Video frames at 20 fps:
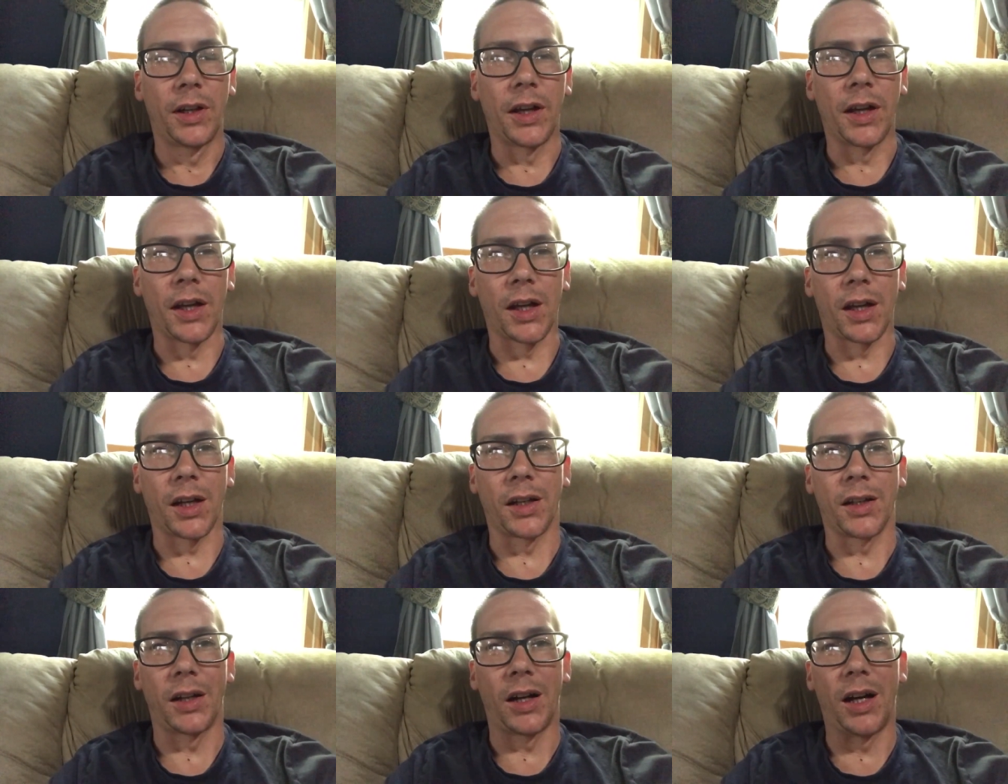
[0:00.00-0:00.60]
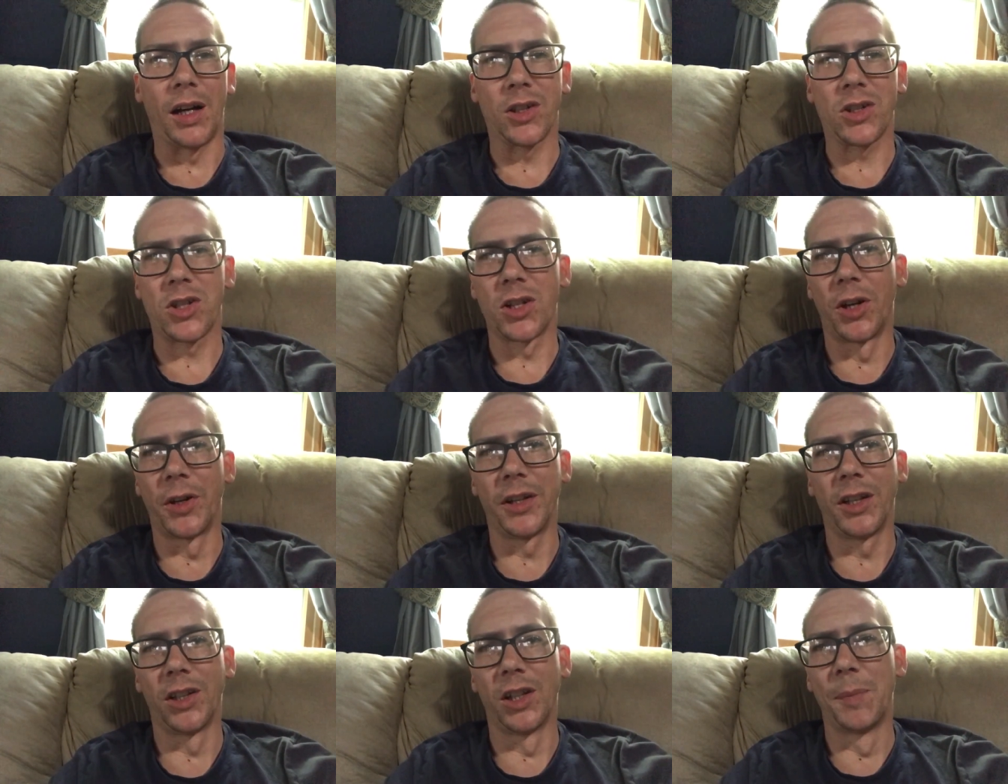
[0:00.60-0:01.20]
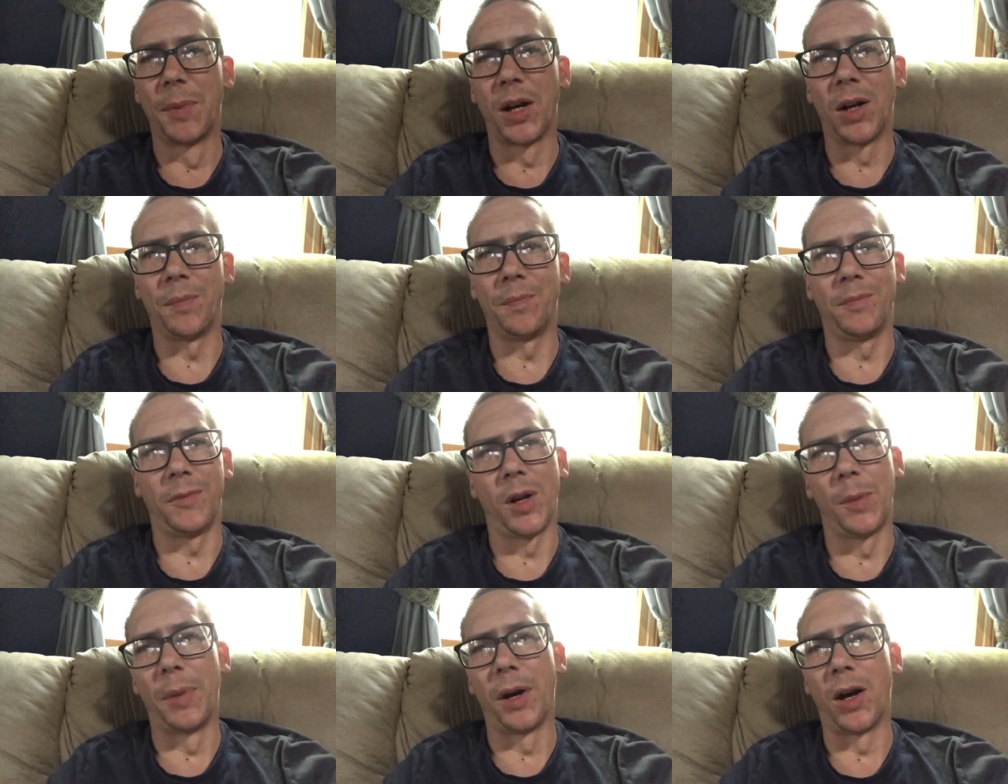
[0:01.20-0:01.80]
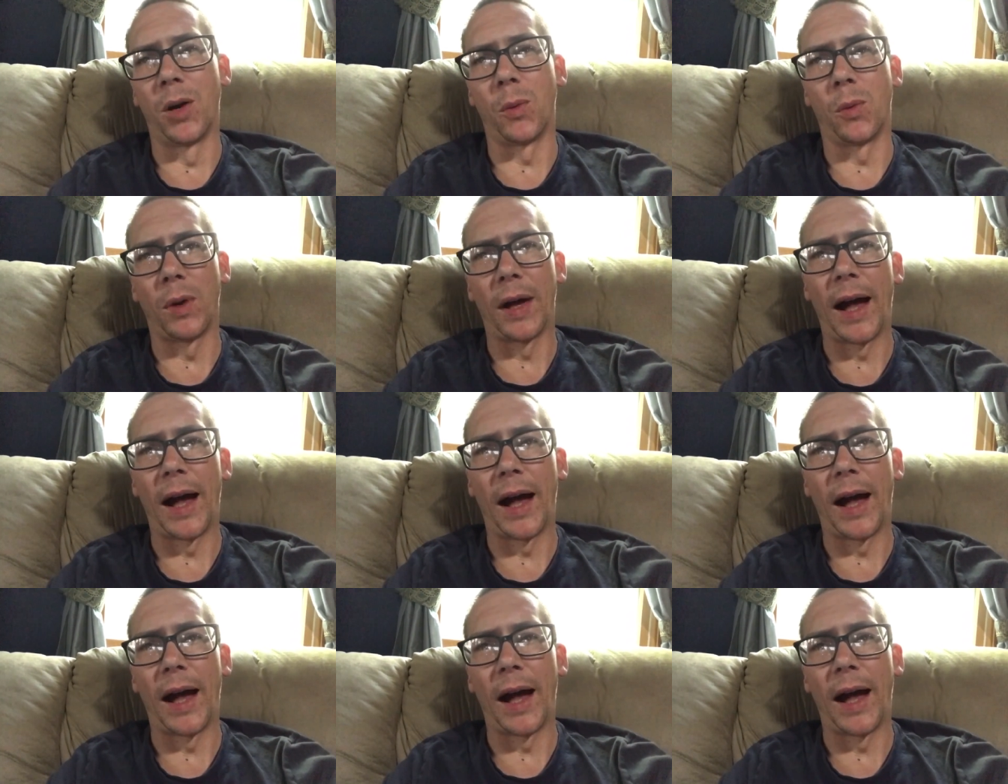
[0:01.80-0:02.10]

and I'll show you a little bit about